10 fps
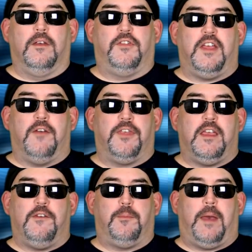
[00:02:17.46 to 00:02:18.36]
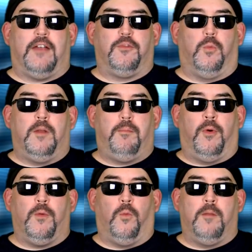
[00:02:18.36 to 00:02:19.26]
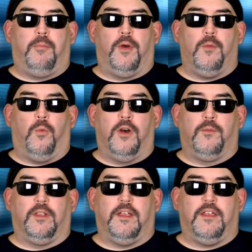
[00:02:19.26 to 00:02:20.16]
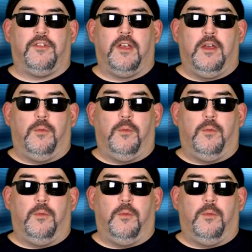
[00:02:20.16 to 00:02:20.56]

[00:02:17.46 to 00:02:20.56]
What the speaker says: Sea of Thieves patch 1.1.1 released,